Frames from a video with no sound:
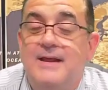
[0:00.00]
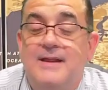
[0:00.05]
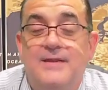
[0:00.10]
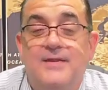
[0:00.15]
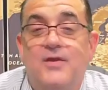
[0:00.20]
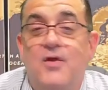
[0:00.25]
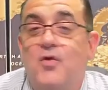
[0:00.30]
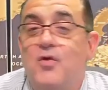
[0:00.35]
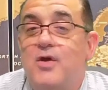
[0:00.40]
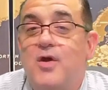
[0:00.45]

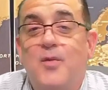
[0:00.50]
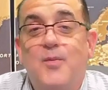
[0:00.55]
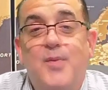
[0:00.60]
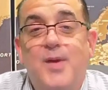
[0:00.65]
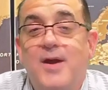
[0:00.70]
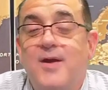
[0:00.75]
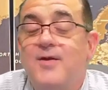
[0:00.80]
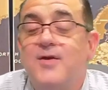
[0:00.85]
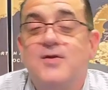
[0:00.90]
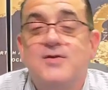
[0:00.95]
Don't
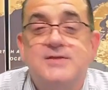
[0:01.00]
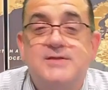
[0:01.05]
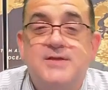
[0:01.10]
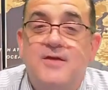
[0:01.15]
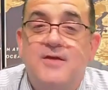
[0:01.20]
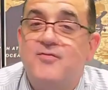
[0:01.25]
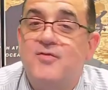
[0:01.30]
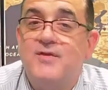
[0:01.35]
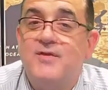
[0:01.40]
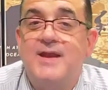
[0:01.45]
compare
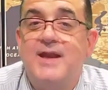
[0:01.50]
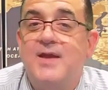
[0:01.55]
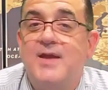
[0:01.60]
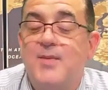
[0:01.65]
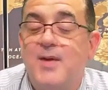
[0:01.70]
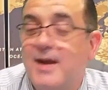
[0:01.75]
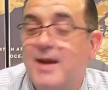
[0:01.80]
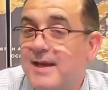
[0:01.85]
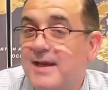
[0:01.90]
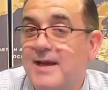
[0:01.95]
yourself with
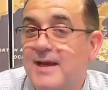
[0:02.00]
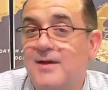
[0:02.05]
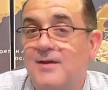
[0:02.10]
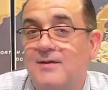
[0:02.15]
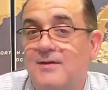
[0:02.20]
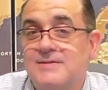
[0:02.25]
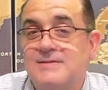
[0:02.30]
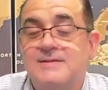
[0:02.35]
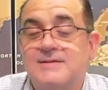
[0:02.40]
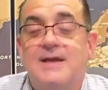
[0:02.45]
anybody
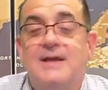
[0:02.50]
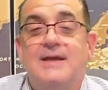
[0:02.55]
else.